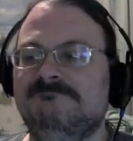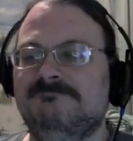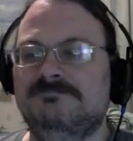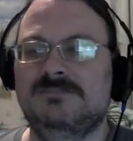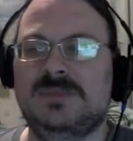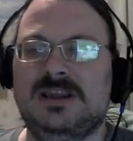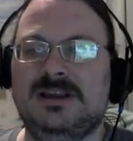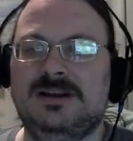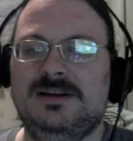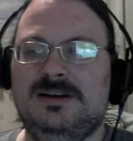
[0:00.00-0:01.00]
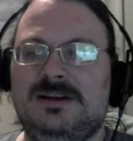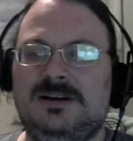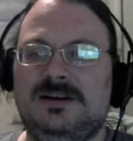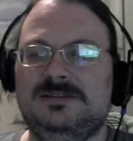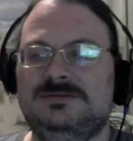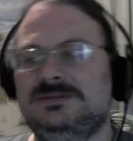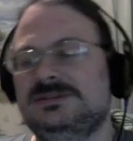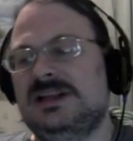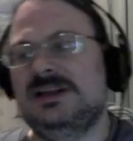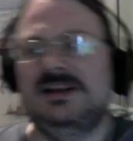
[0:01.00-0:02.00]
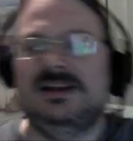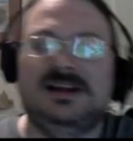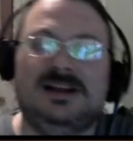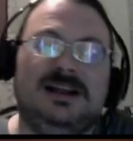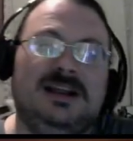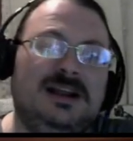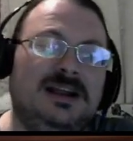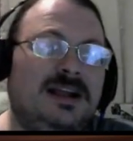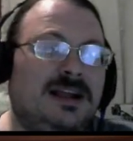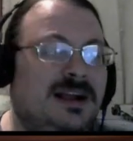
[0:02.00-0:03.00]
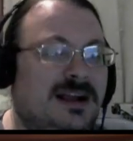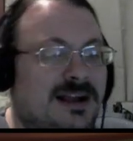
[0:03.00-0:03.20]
Can't really go delving into the Underdark.